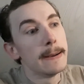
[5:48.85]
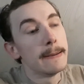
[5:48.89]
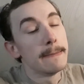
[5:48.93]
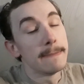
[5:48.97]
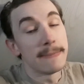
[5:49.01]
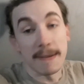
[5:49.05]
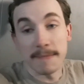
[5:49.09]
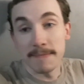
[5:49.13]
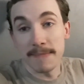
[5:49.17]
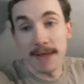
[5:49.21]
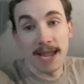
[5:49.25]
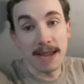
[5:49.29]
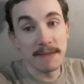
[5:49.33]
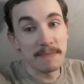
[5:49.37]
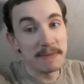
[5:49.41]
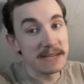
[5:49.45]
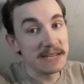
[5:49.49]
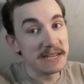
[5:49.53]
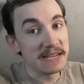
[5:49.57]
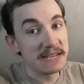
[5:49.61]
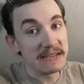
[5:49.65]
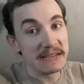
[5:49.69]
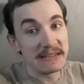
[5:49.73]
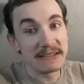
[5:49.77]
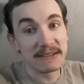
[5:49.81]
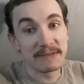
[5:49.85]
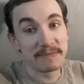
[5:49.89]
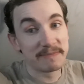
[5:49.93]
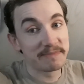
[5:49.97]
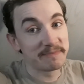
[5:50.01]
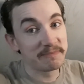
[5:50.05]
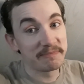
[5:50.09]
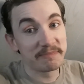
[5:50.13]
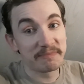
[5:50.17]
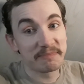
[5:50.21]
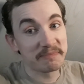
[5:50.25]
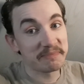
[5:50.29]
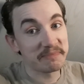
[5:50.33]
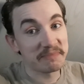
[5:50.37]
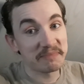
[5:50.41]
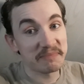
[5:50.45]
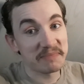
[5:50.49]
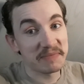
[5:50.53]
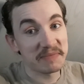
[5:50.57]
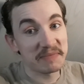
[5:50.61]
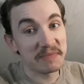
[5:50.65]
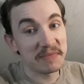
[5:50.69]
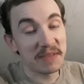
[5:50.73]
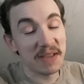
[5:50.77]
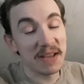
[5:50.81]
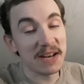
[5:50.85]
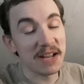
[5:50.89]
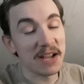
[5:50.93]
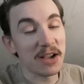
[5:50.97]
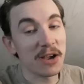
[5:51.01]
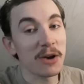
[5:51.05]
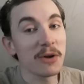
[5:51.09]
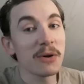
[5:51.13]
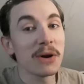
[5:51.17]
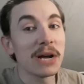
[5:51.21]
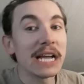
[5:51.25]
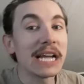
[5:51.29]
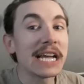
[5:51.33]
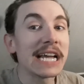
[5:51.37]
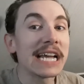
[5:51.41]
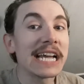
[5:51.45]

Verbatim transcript: but maybe, you know,